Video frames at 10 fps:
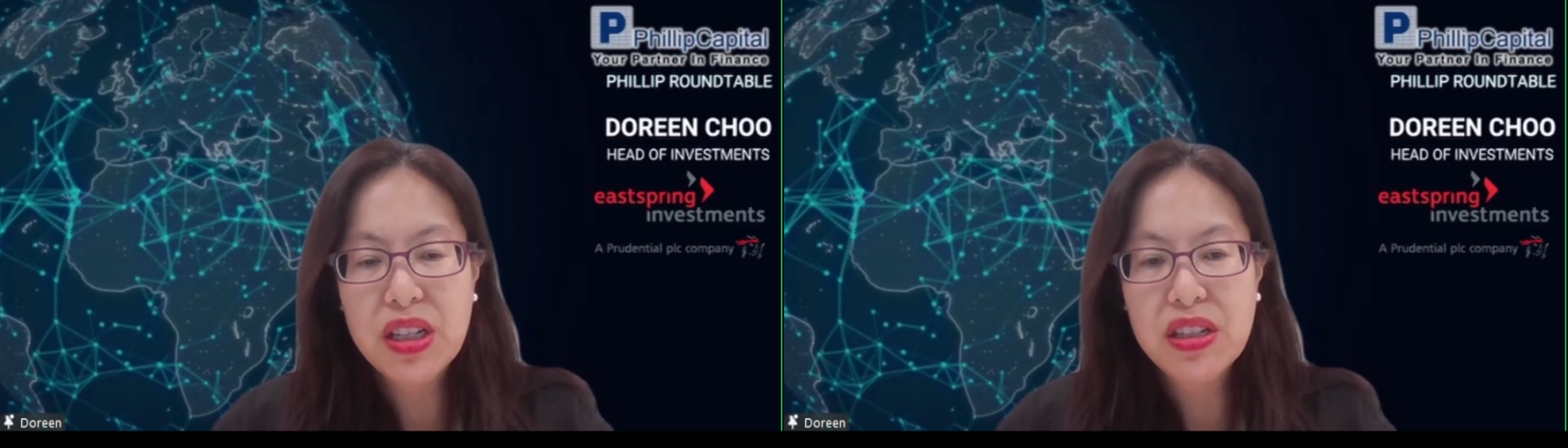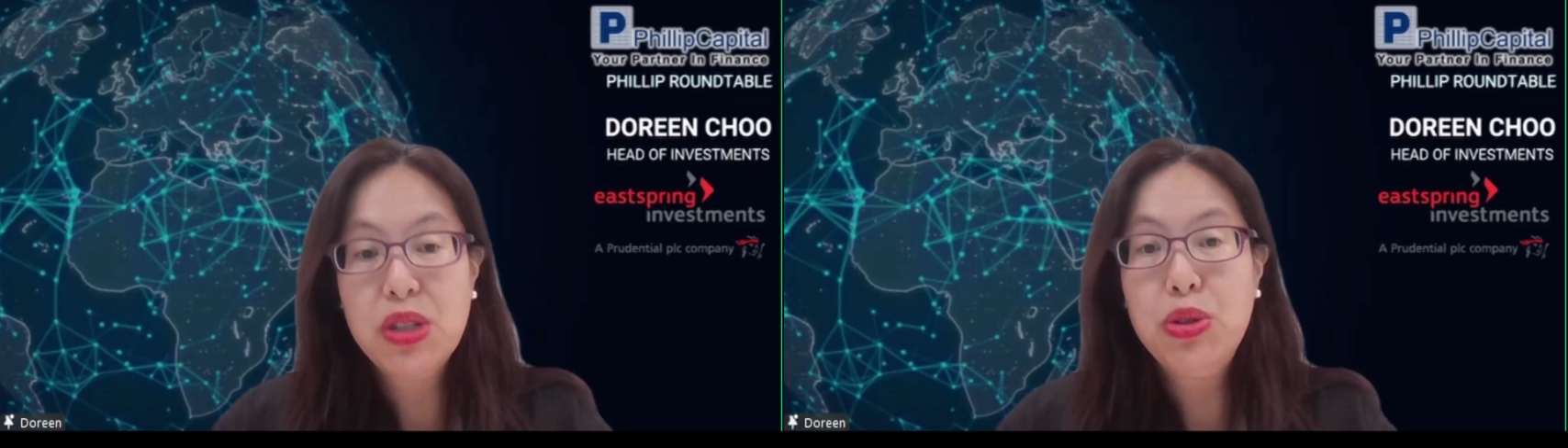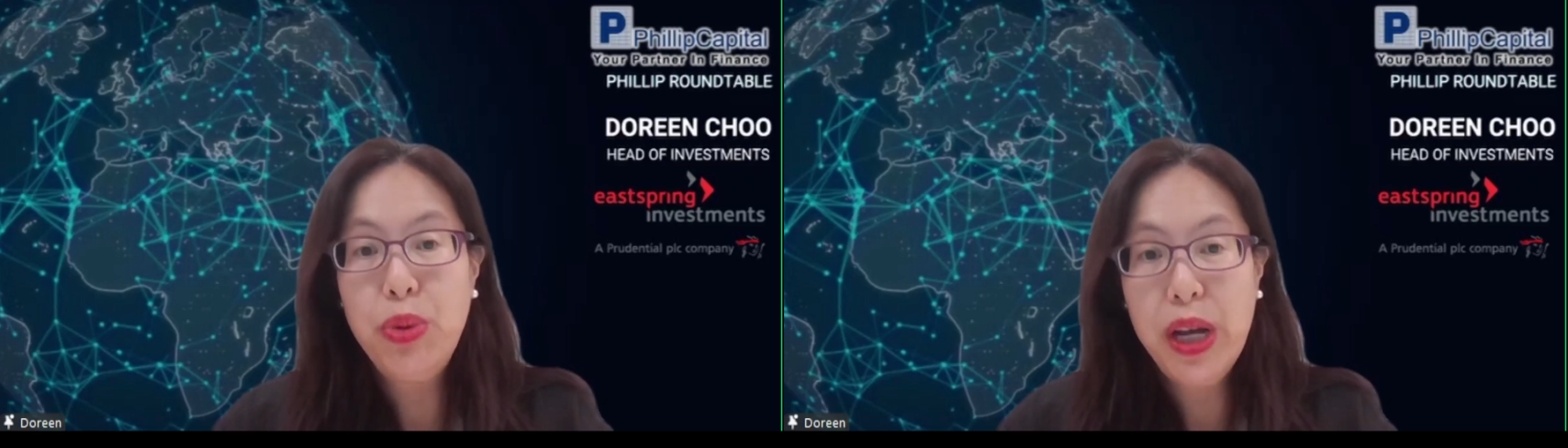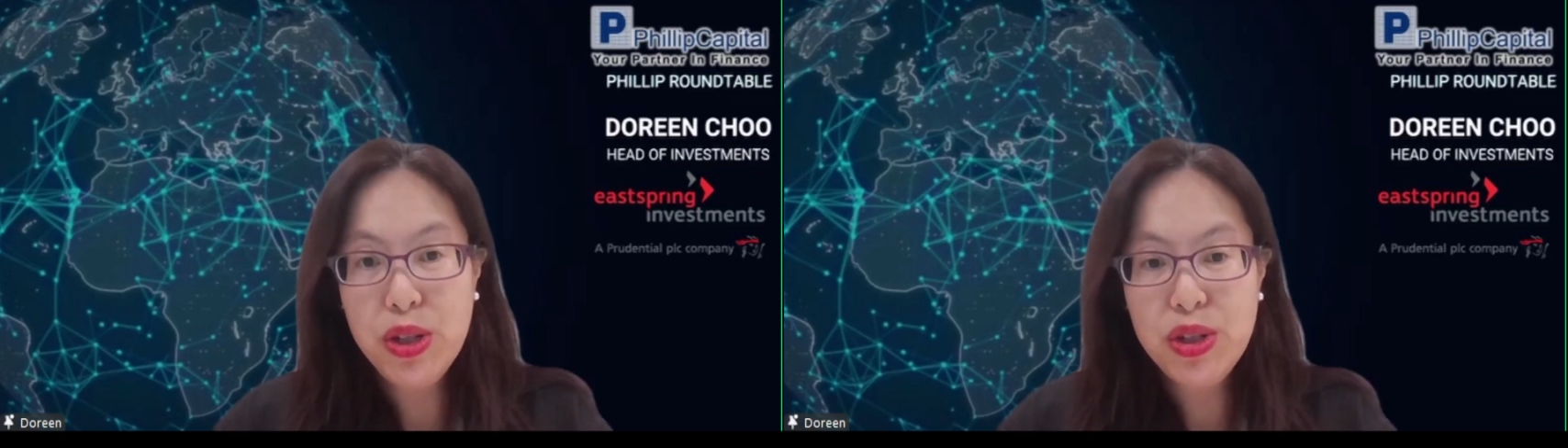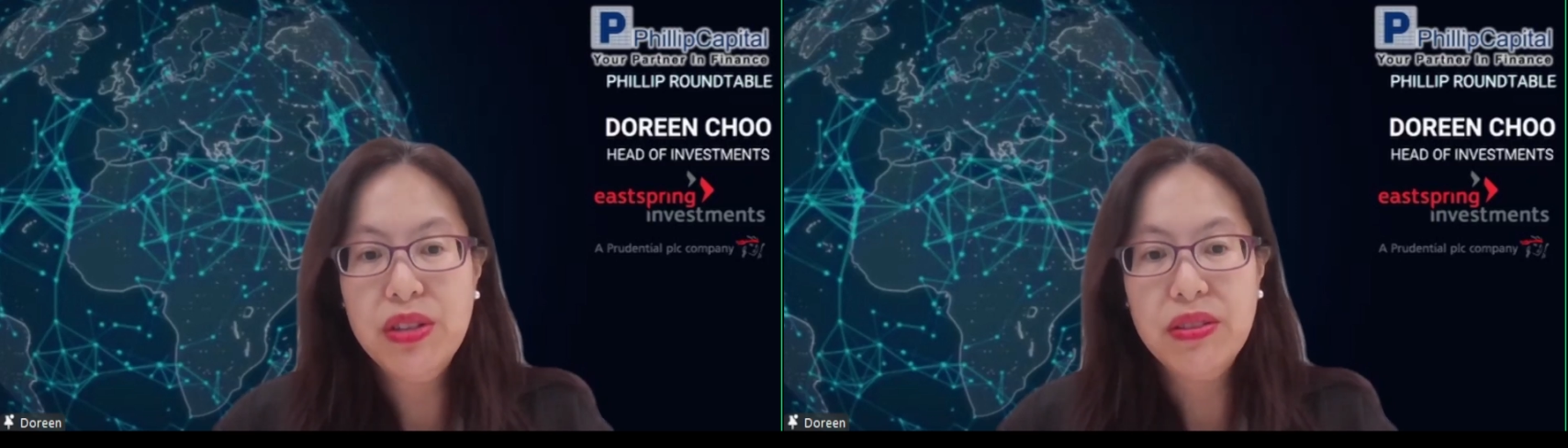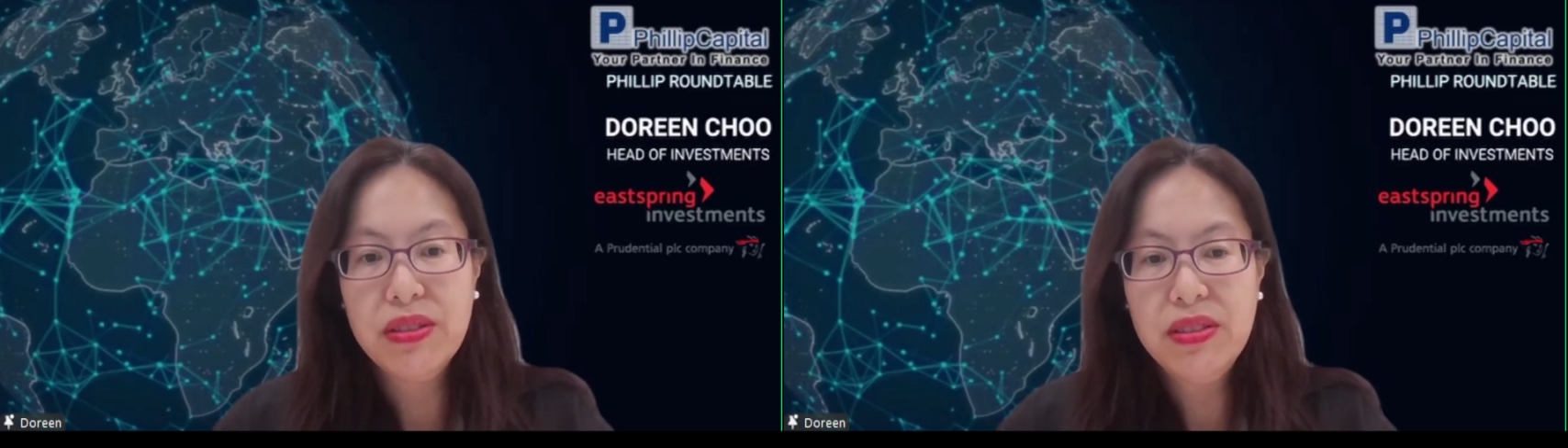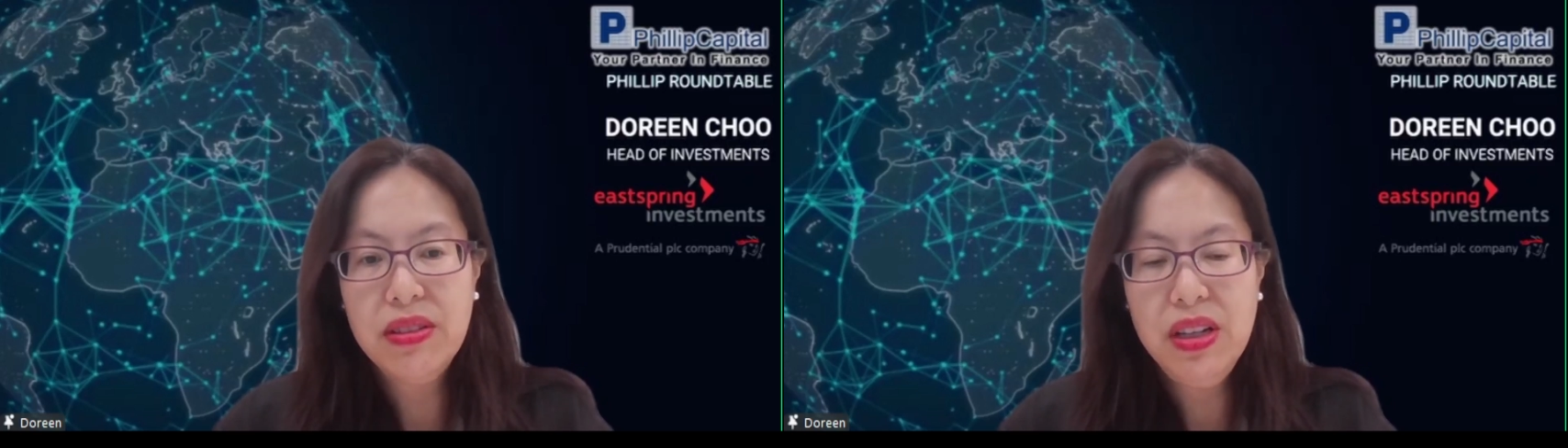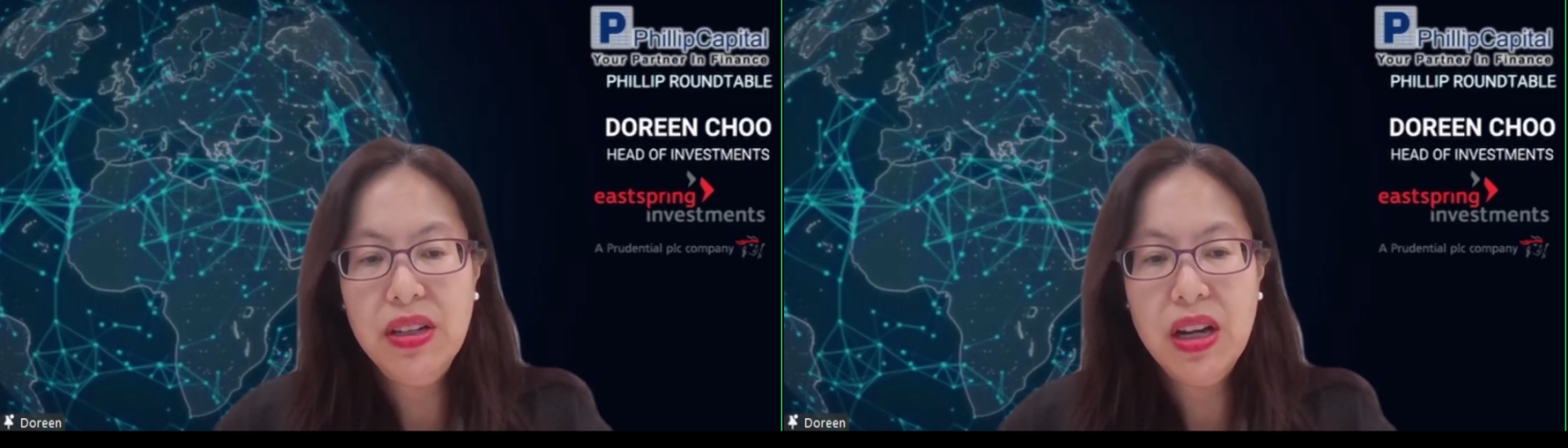situation
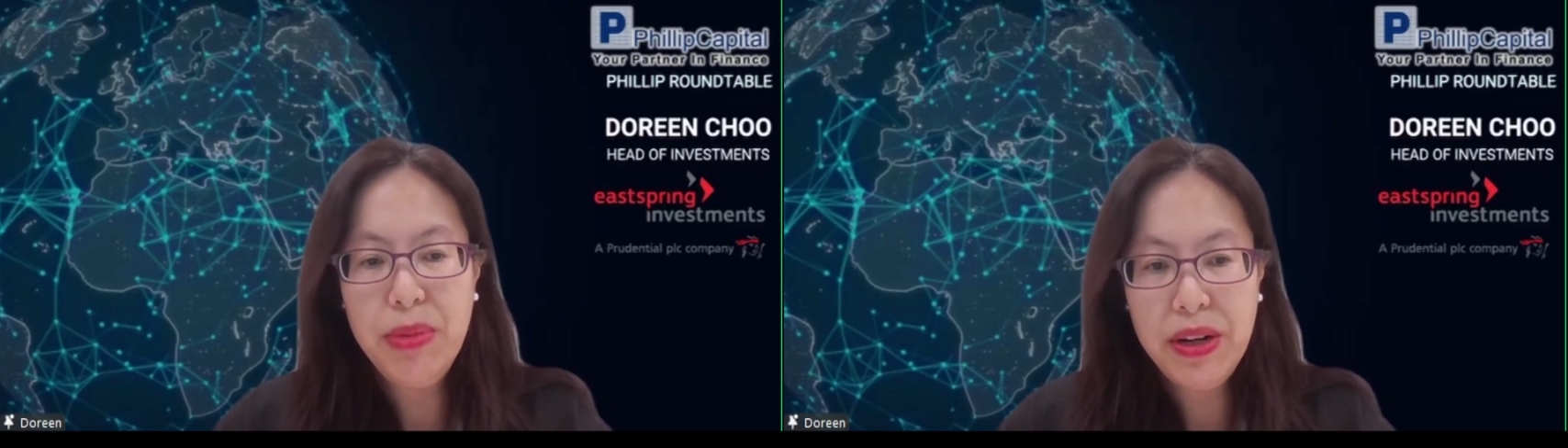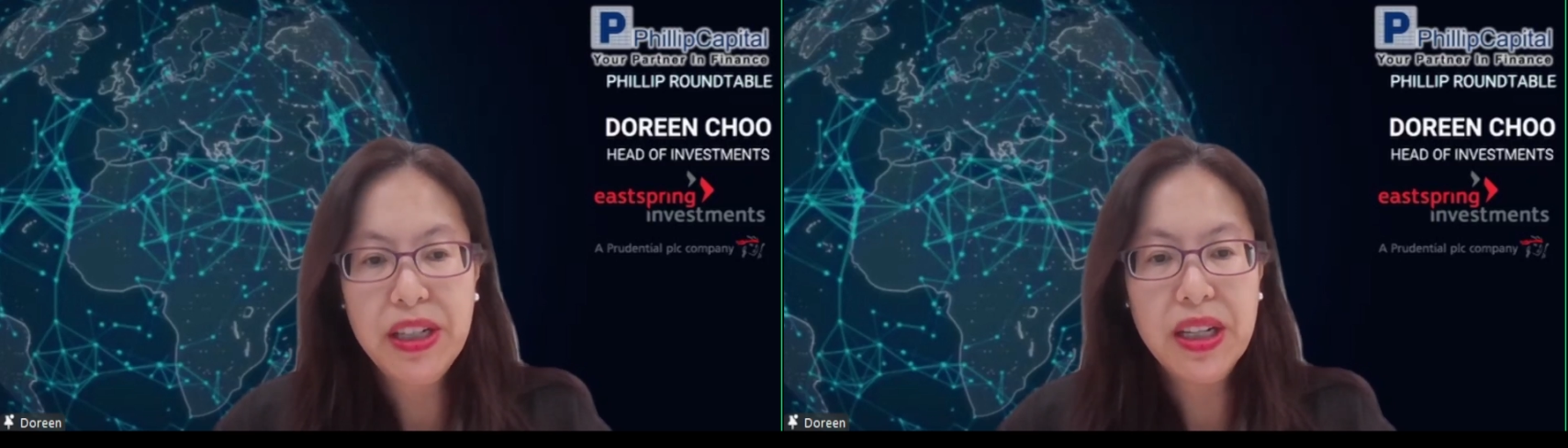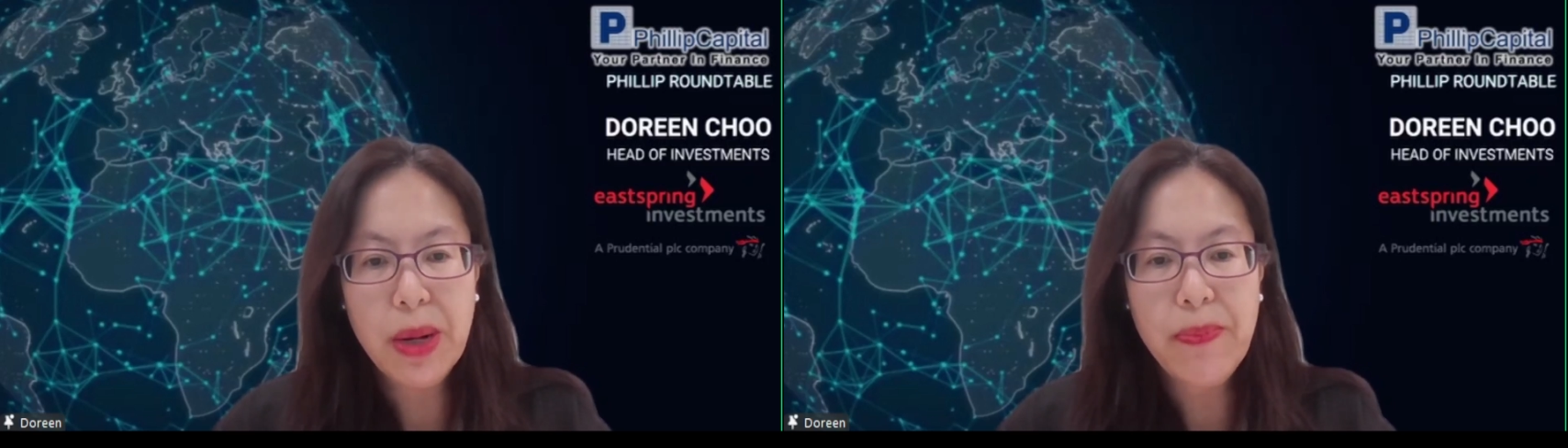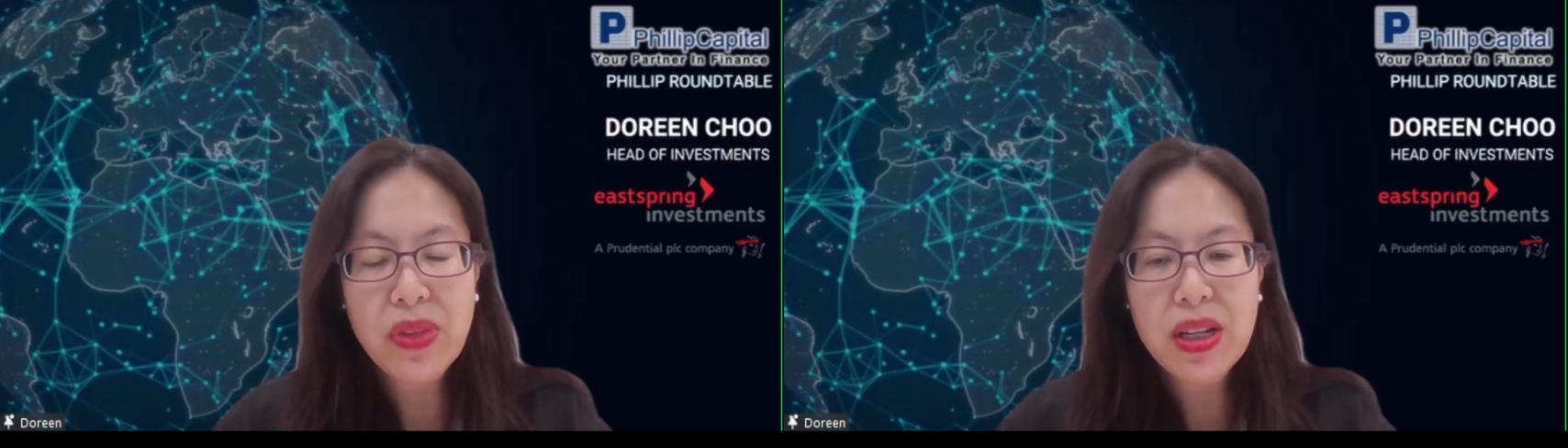in America.